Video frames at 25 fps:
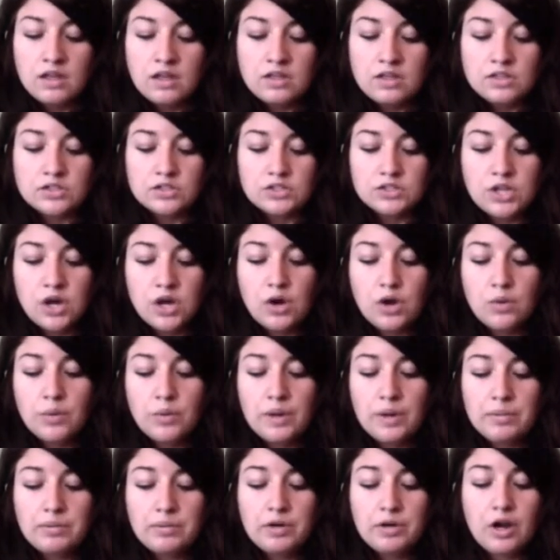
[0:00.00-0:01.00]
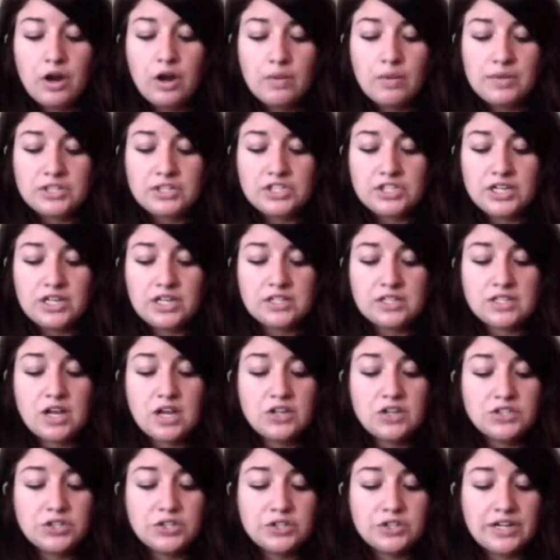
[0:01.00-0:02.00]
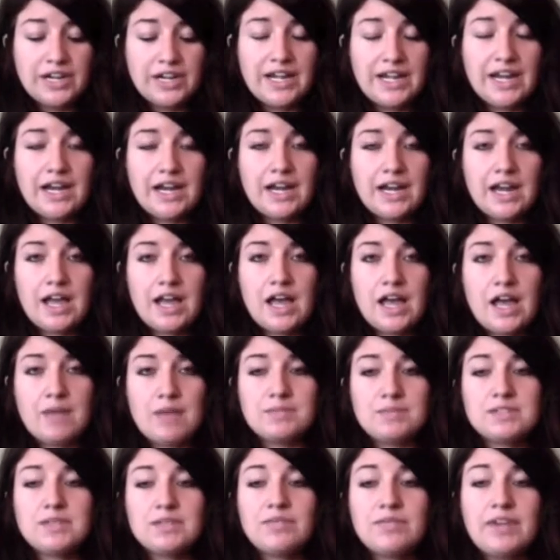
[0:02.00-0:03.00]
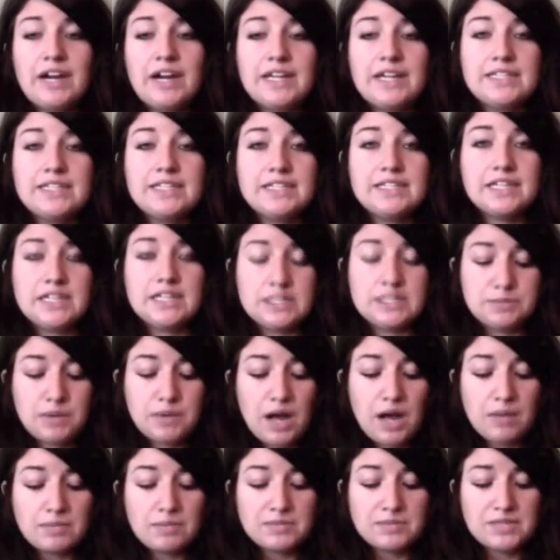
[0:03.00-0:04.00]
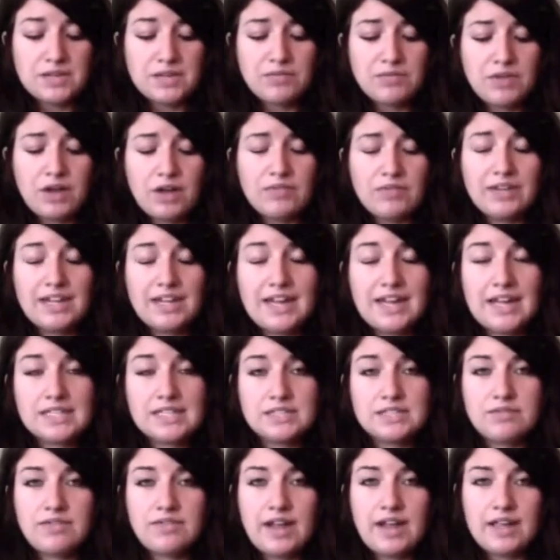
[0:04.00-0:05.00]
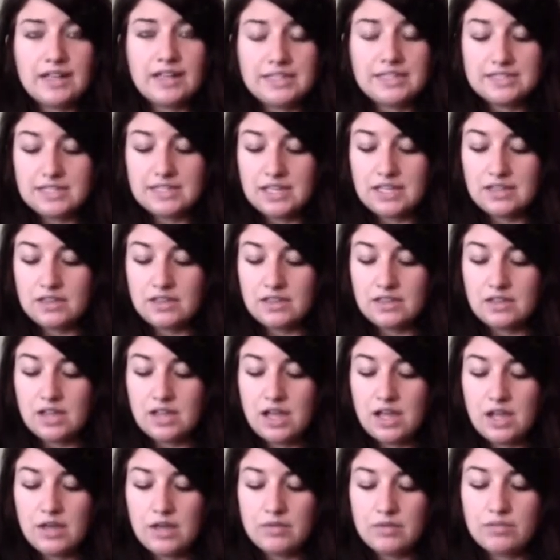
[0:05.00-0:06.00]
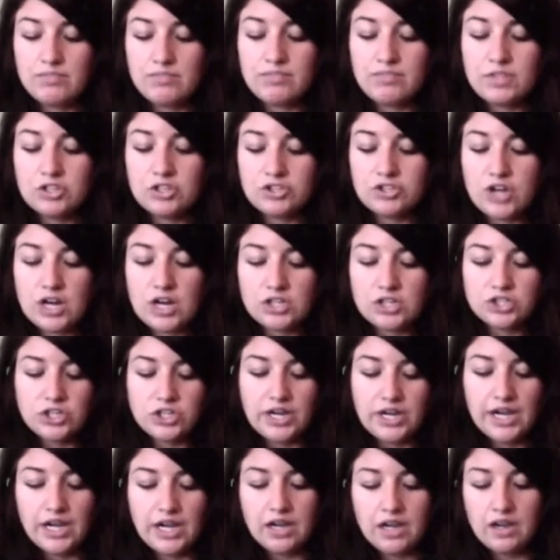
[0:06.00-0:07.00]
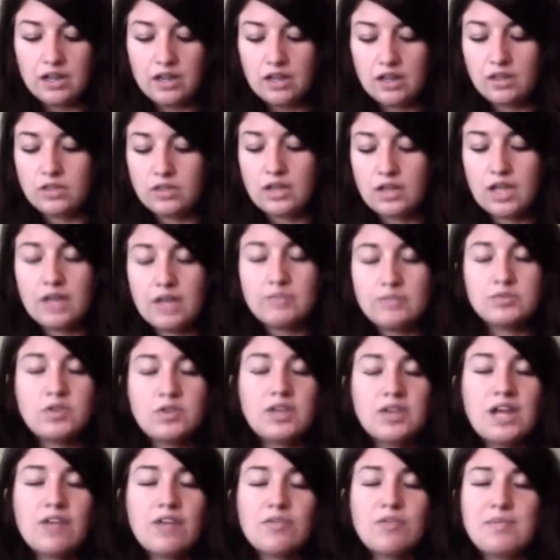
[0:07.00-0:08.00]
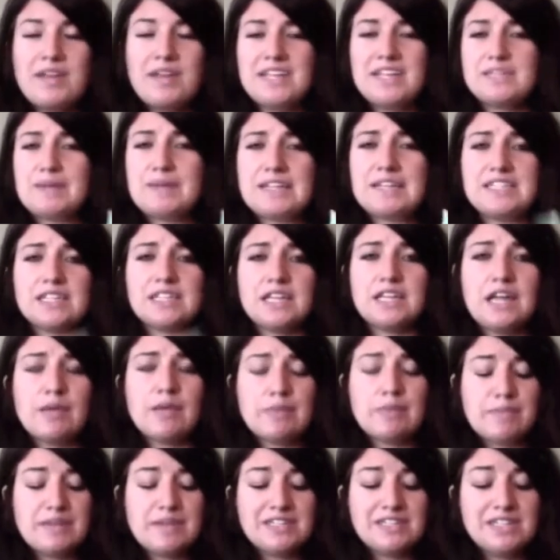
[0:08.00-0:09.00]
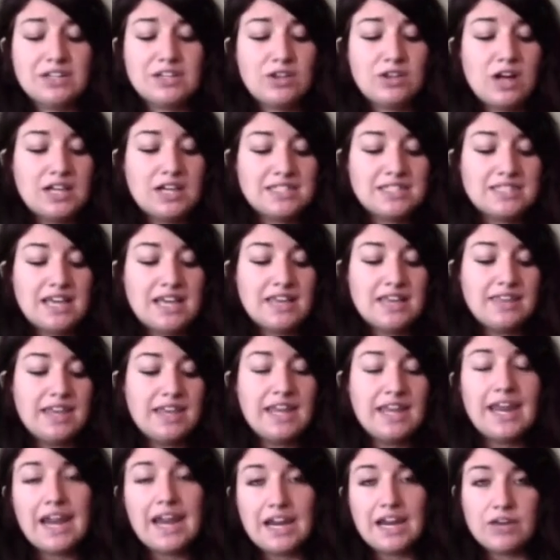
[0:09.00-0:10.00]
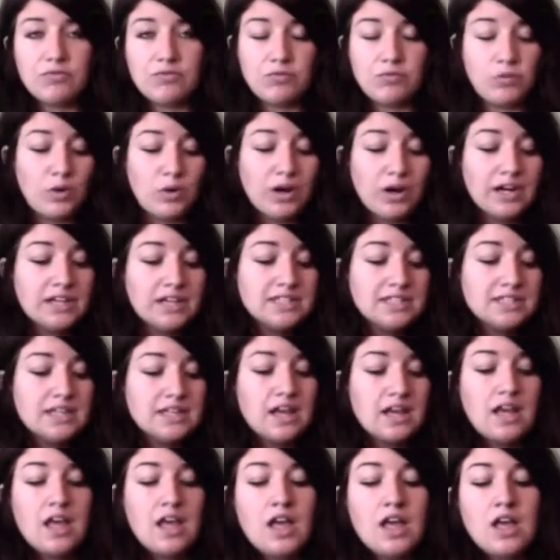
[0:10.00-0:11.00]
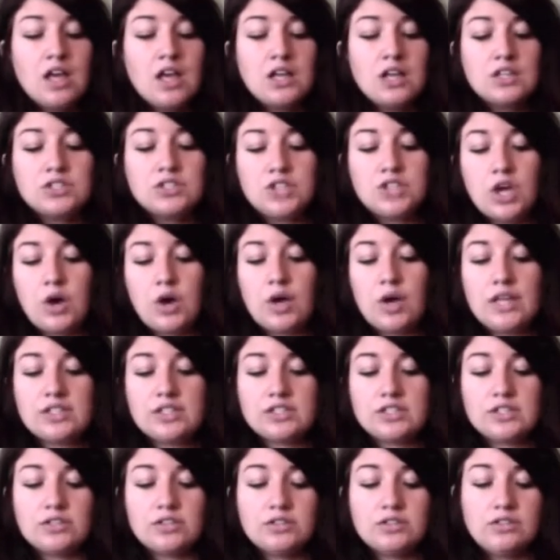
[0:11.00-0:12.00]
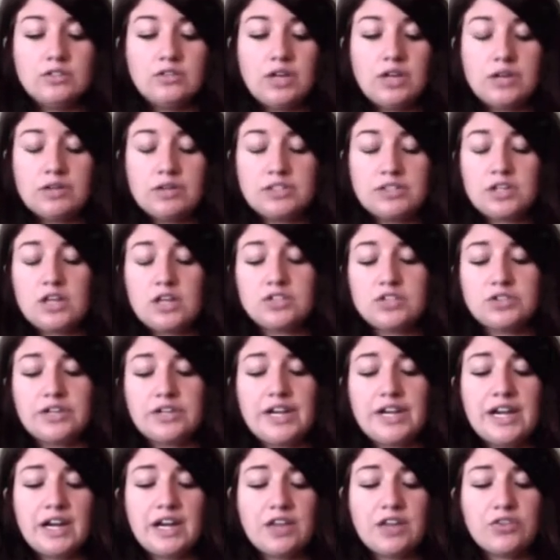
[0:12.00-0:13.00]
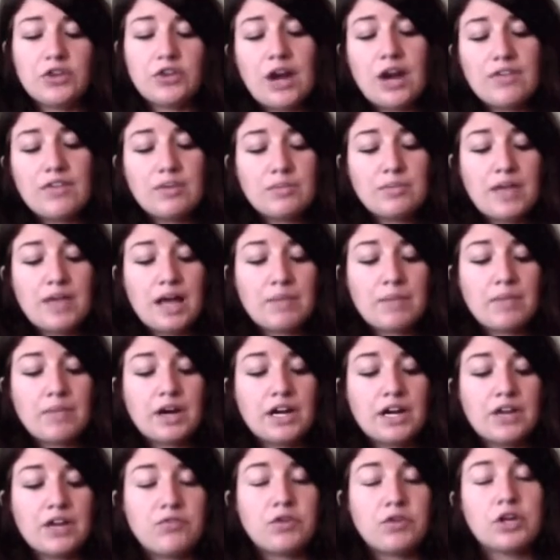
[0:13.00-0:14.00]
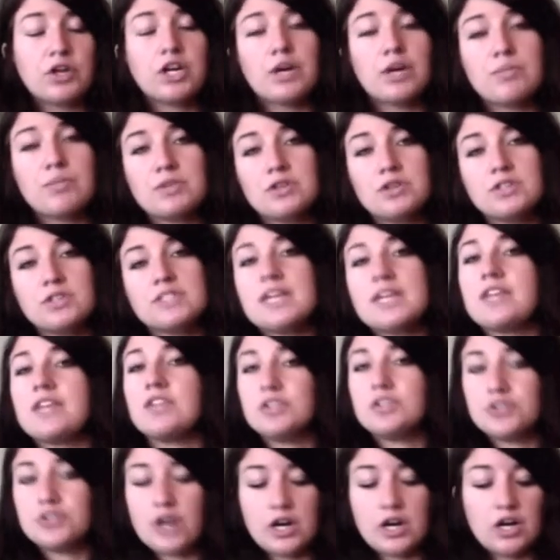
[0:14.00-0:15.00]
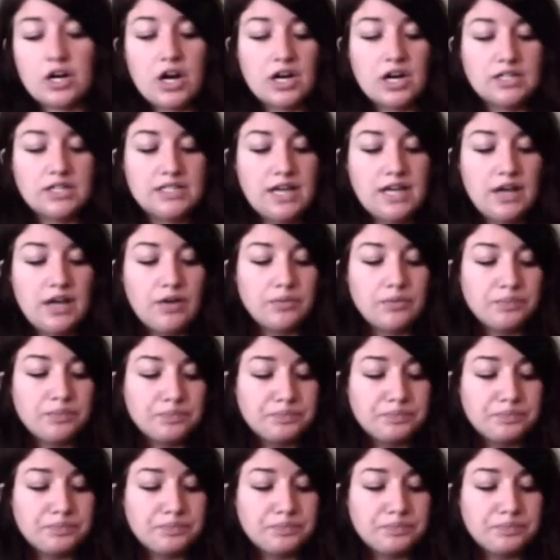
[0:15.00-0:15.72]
So weed prohibition is also creating some very serious problems involving gangs and violence in the drug trade. So the government is basically implementing laws that they can't enforce. So in result, it's creating a thriving black market for criminals in the drug cartel.